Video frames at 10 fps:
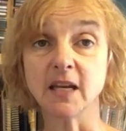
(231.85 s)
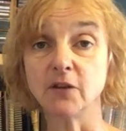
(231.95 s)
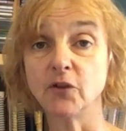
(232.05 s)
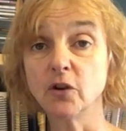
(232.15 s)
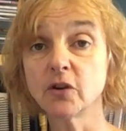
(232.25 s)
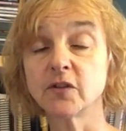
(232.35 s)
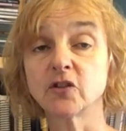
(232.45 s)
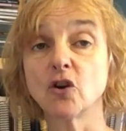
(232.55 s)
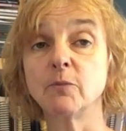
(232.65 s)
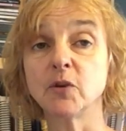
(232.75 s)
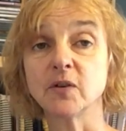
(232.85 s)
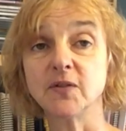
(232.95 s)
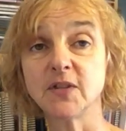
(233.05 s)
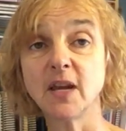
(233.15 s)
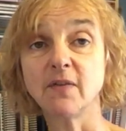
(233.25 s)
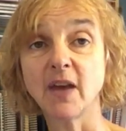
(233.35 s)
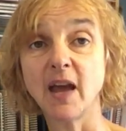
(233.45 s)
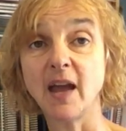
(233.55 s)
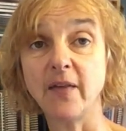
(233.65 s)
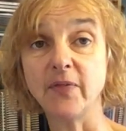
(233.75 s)
And if you look at the top, you can see it
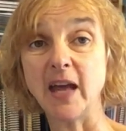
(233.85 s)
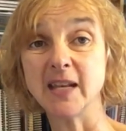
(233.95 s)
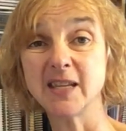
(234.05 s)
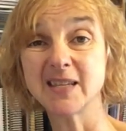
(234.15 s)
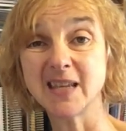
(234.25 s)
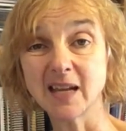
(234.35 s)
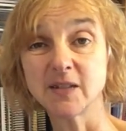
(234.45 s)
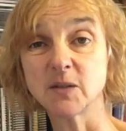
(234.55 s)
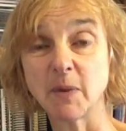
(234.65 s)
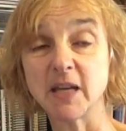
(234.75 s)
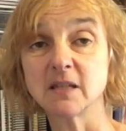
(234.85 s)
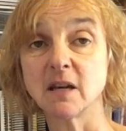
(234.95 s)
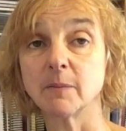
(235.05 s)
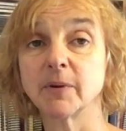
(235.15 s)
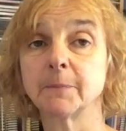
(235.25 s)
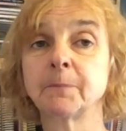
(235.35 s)
there in that second space up,